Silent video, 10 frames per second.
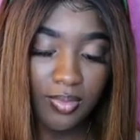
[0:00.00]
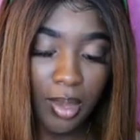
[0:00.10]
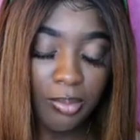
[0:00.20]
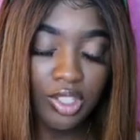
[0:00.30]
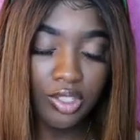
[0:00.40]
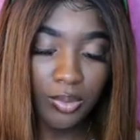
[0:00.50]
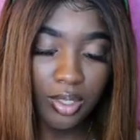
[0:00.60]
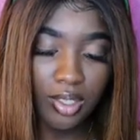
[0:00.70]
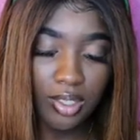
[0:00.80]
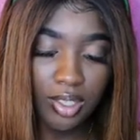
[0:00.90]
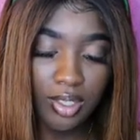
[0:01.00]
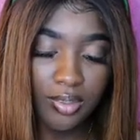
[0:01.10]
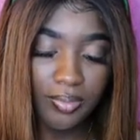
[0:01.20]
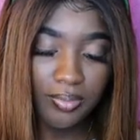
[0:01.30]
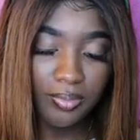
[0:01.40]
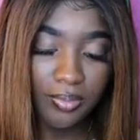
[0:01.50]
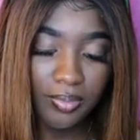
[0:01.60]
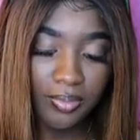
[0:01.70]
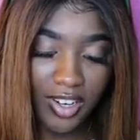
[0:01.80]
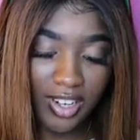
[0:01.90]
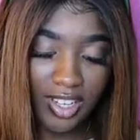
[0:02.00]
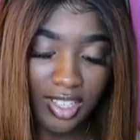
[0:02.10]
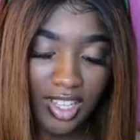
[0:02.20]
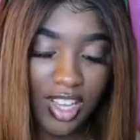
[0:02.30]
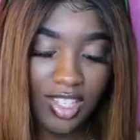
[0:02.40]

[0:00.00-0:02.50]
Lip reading: I'm gonna just read it to y'all. There it is.